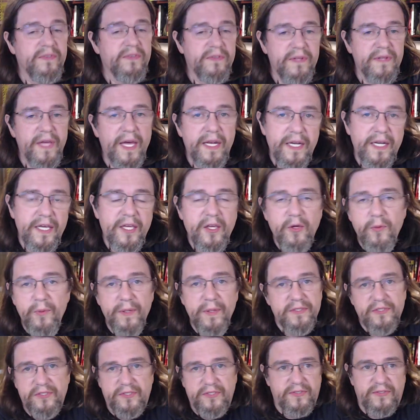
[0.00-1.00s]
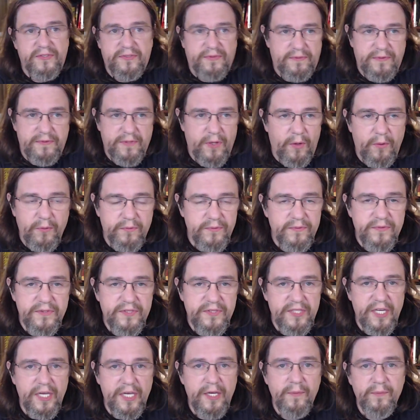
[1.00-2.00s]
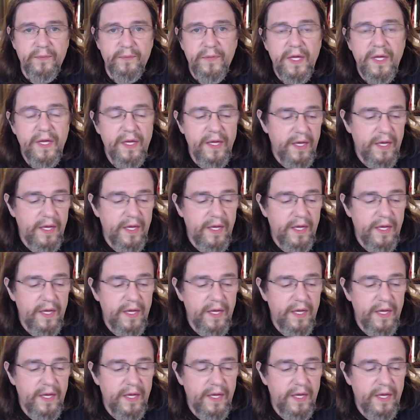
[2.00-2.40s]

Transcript: and Anycubics just don't seem,